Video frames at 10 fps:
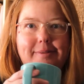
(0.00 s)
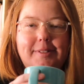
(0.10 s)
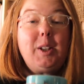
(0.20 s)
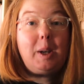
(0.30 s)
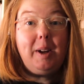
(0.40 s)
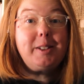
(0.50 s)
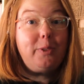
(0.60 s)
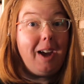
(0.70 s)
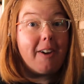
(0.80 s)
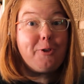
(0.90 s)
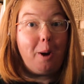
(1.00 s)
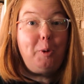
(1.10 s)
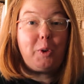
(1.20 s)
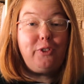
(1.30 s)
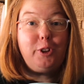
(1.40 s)
So anyways, if you have
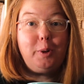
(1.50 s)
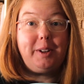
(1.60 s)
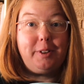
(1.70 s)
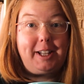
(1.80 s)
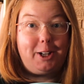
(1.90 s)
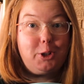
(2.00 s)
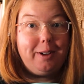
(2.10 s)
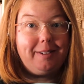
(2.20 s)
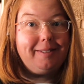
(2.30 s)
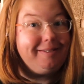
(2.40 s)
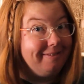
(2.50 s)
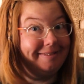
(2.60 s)
trouble with fluid retention,